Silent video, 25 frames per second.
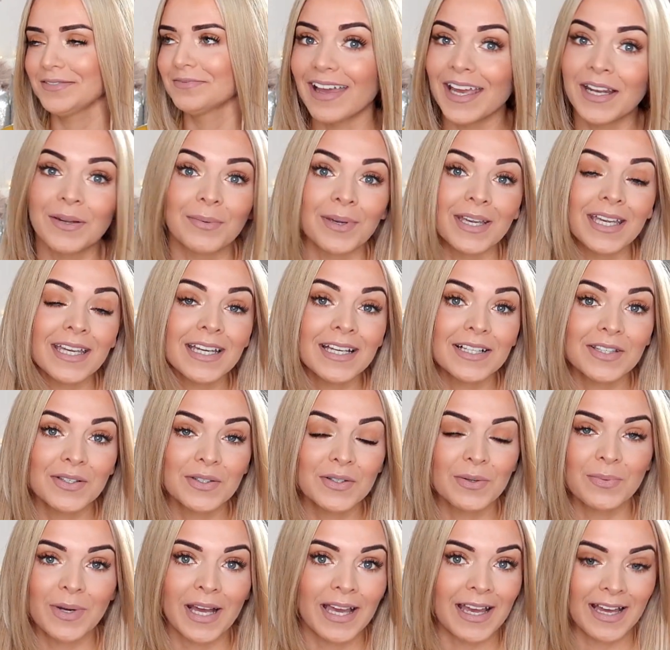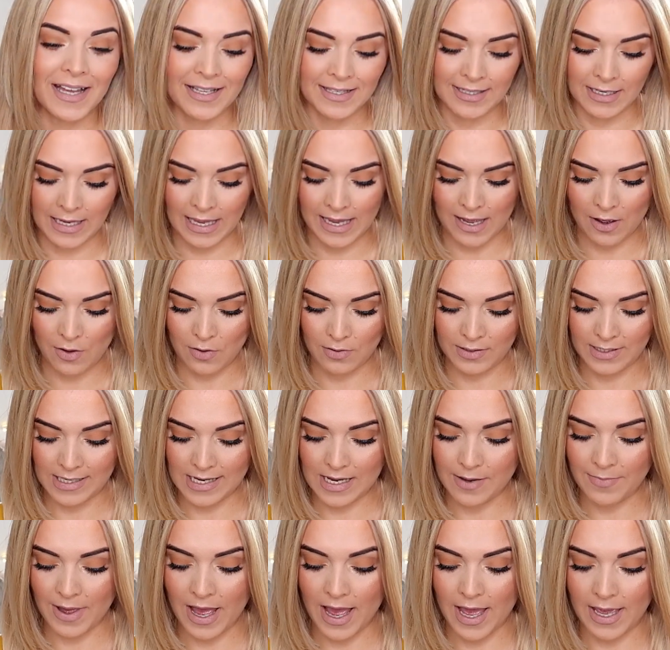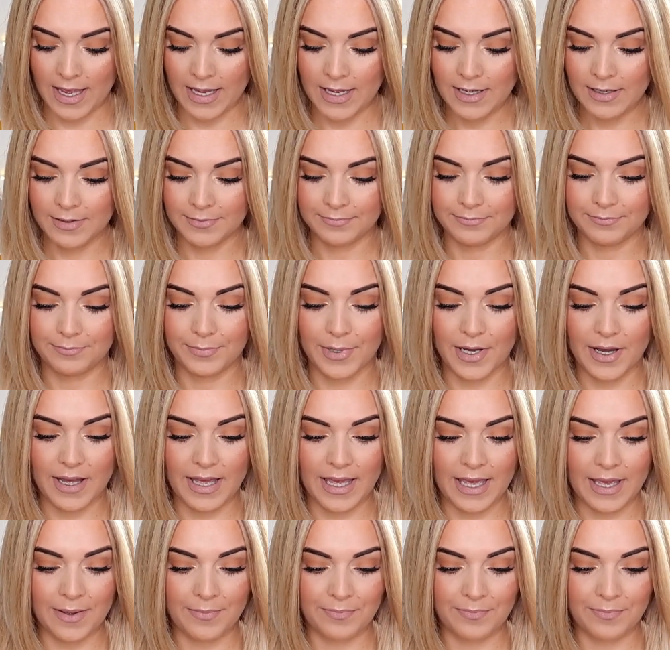Anyway, I don't know why I had to get all TMI, but